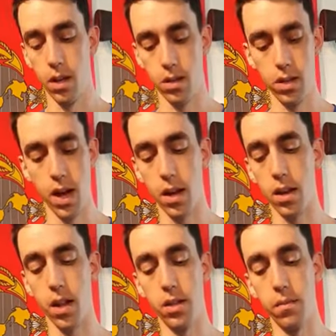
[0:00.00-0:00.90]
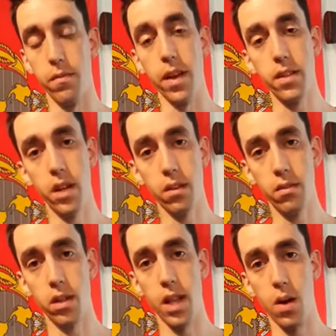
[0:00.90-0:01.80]
It's got some
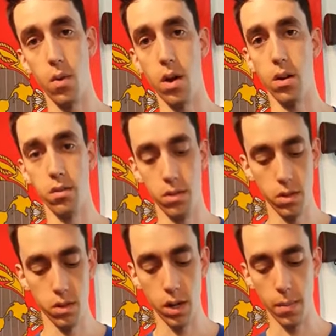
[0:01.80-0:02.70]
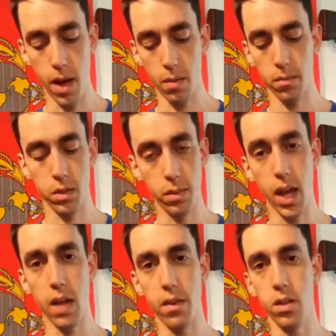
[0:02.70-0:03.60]
venting to allow water to come out, some
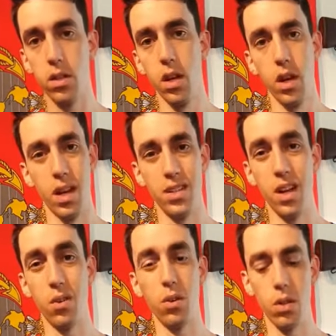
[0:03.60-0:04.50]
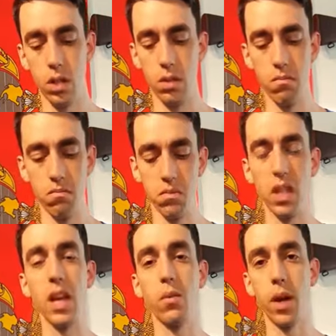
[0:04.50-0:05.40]
canvas, a general
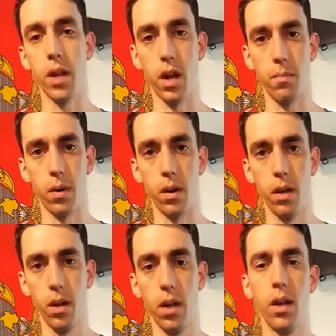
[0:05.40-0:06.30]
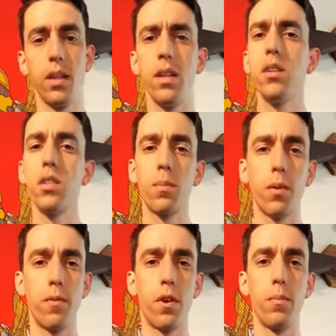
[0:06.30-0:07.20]
lightweight upper. This is your
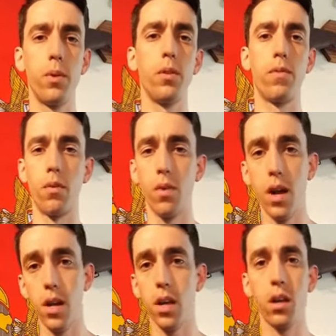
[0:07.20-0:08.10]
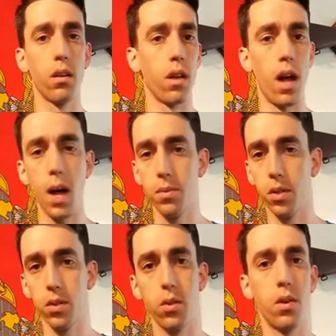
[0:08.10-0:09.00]
preferred boot for running,
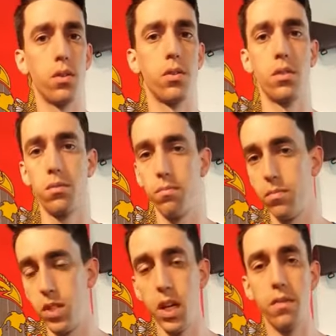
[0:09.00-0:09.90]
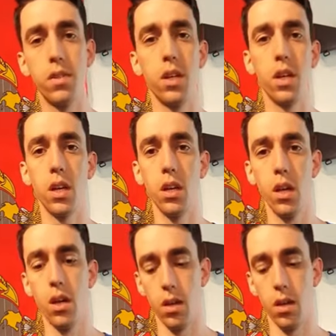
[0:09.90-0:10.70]
obstacle course, CFT,